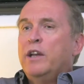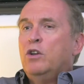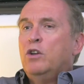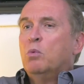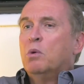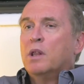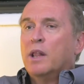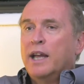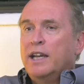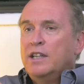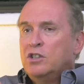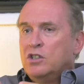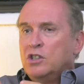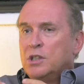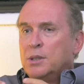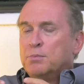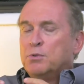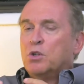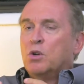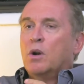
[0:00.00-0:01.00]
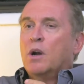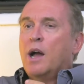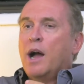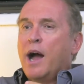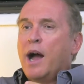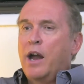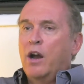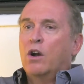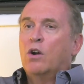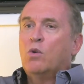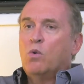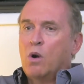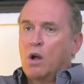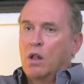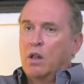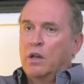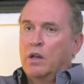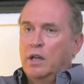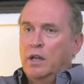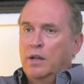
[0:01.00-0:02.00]
Your relationships are higher
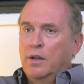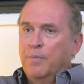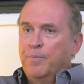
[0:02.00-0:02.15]
quality.